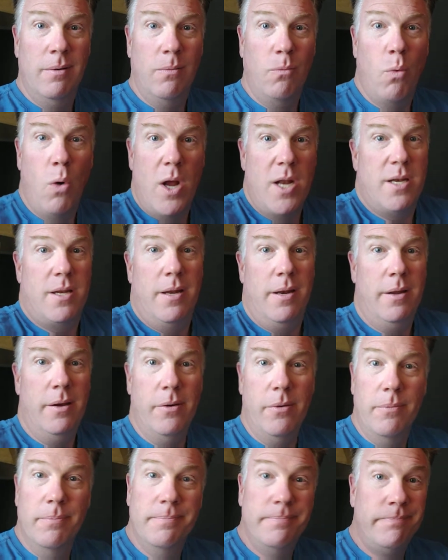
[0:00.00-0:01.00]
what to
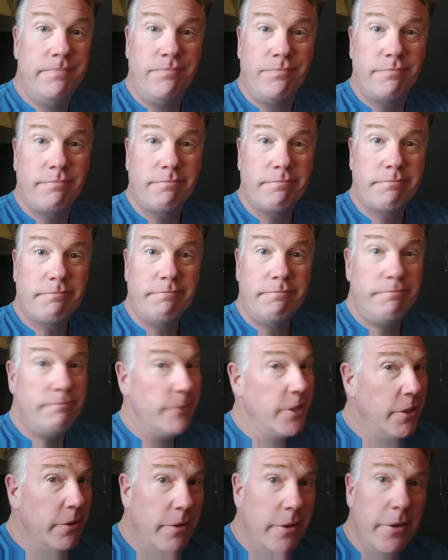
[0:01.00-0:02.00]
do.
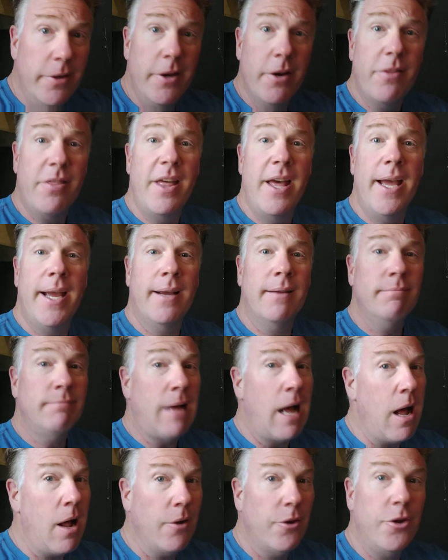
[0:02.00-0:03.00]
You do your thing,
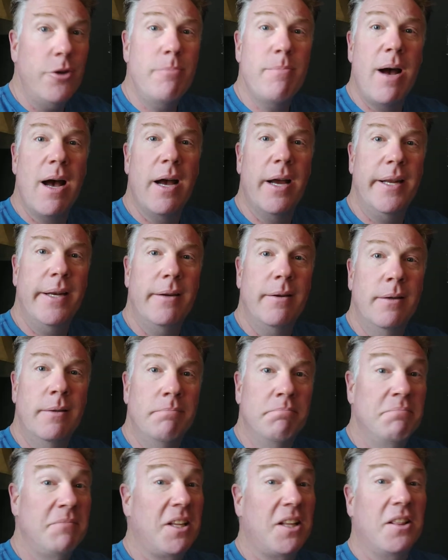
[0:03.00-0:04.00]
I'll do mine.
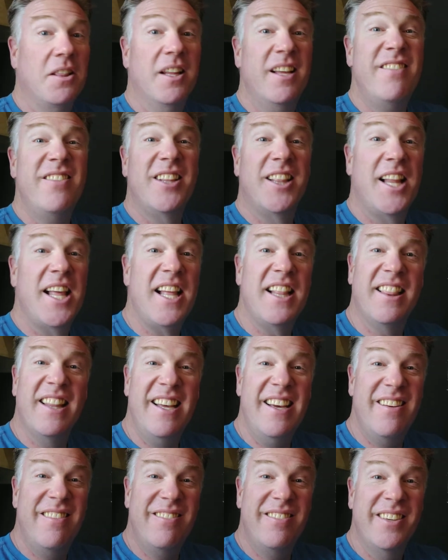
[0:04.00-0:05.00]
Live and let
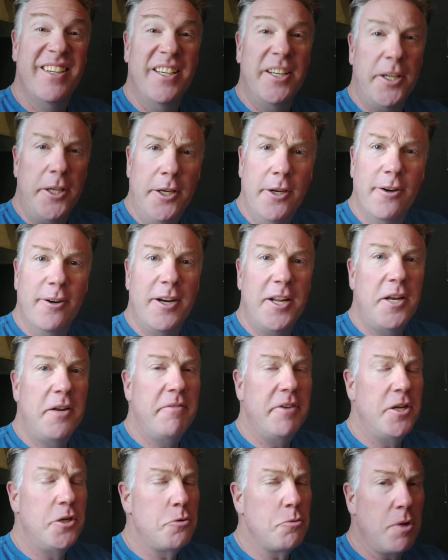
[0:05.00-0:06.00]
live. You're an
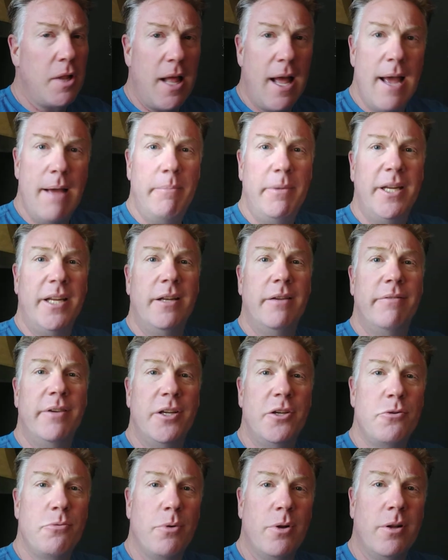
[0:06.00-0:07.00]
individual, I'm an
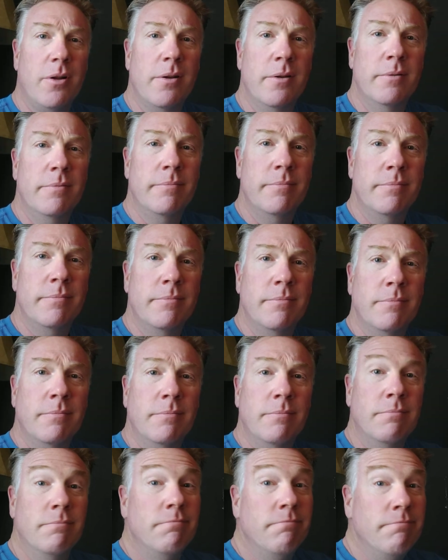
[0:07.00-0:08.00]
individual.
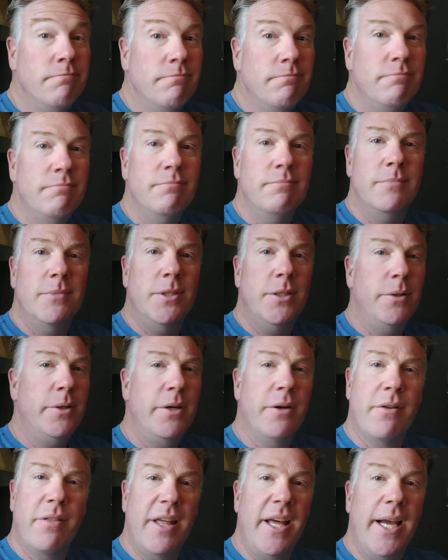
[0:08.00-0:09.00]
Do
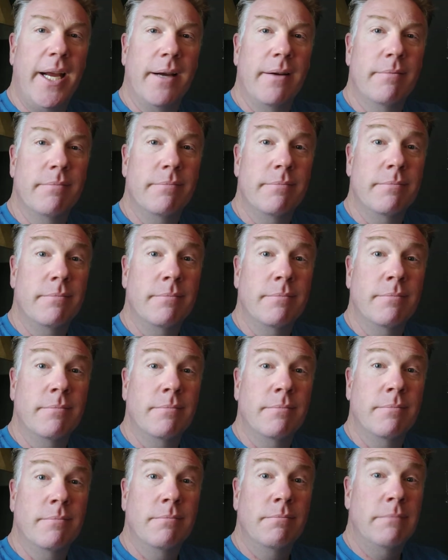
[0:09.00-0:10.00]
your thing.
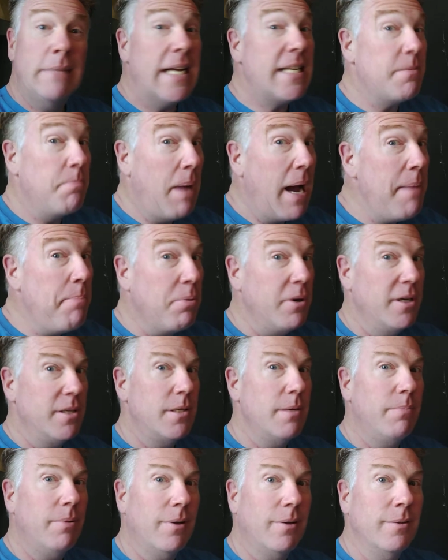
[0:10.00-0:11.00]
That's my
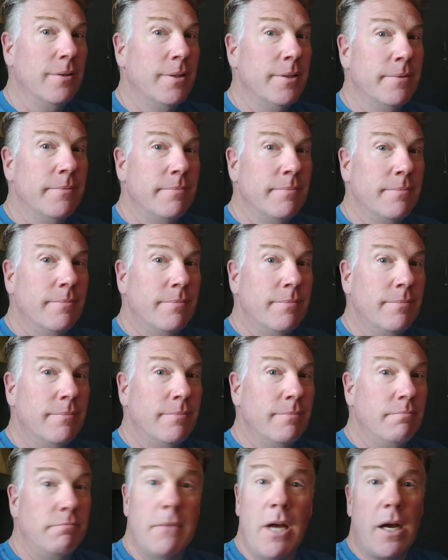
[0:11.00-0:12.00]
principle
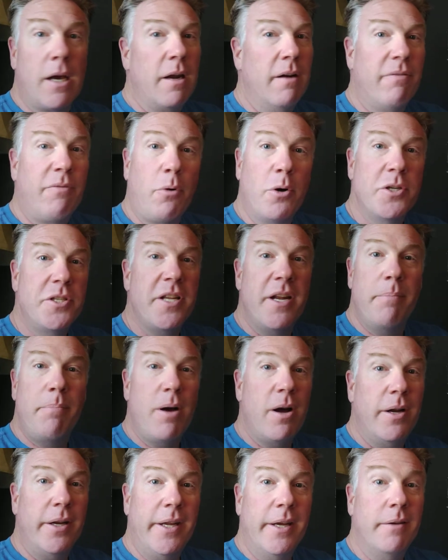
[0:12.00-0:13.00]
not going to force it
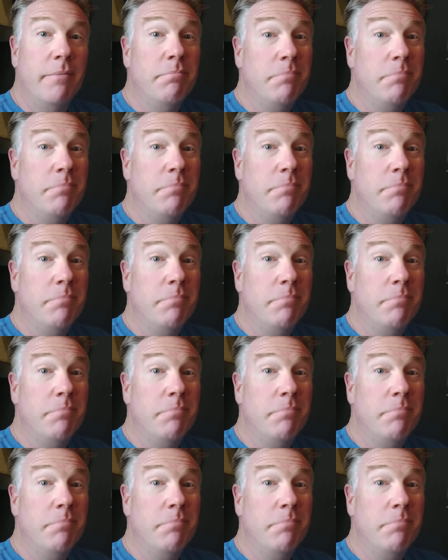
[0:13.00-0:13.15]
upon you,